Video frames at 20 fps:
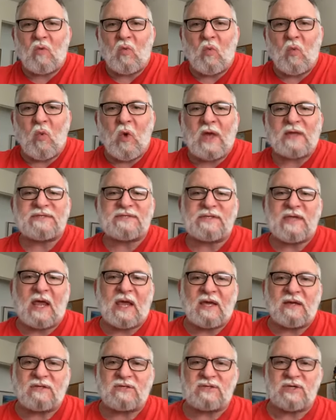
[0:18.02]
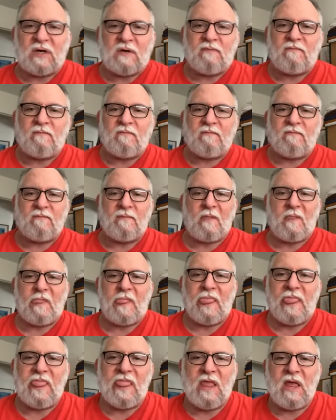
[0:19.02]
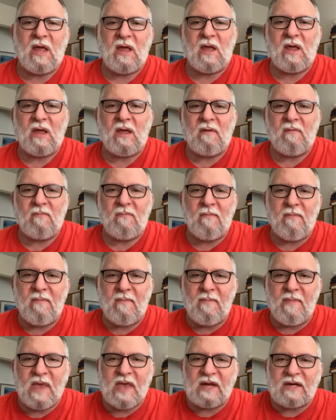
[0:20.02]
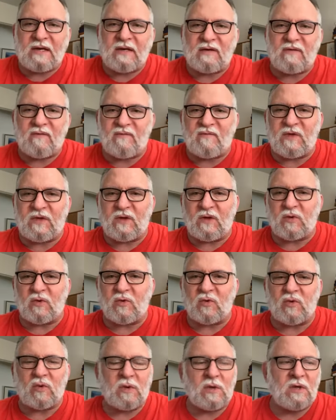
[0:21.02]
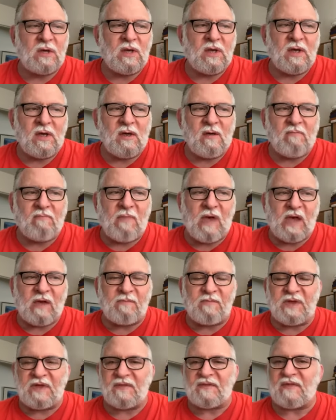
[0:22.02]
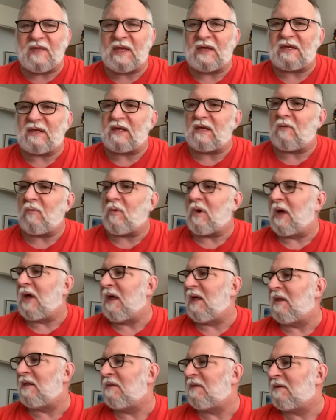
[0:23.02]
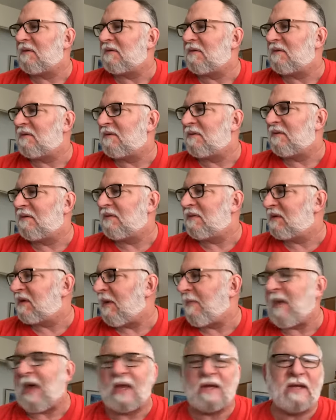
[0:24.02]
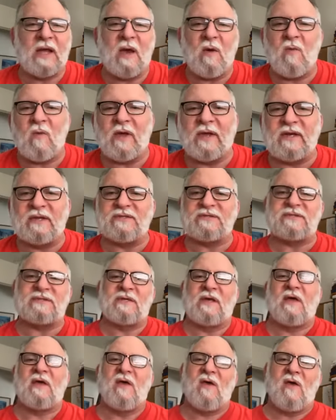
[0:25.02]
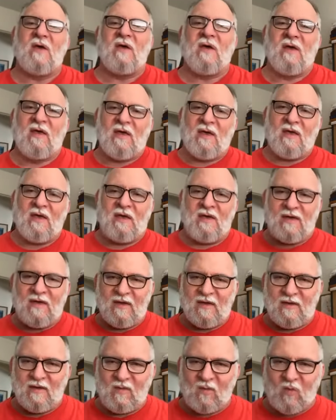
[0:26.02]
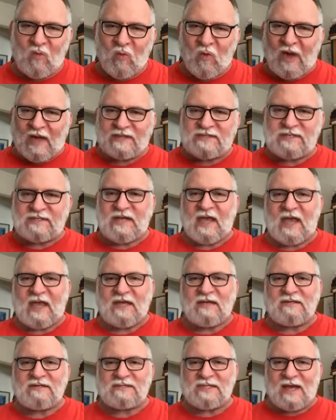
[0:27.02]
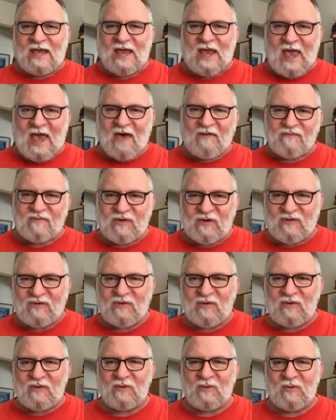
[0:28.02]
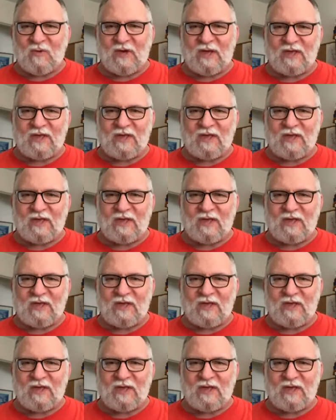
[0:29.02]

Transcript: West Asia. Many of you may be thinking, well, come on now, what does West Asia have to do